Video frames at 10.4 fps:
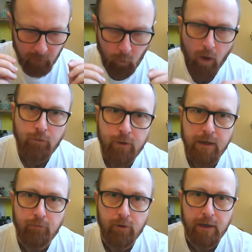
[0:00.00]
what I'd
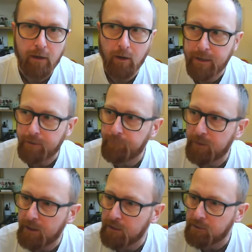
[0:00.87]
really, really like
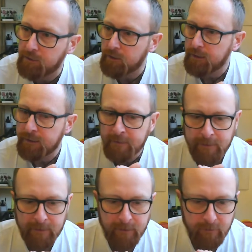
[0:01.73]
is
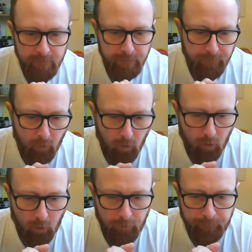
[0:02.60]

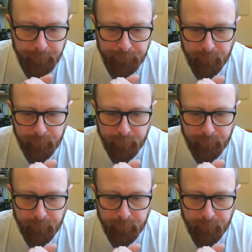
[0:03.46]
for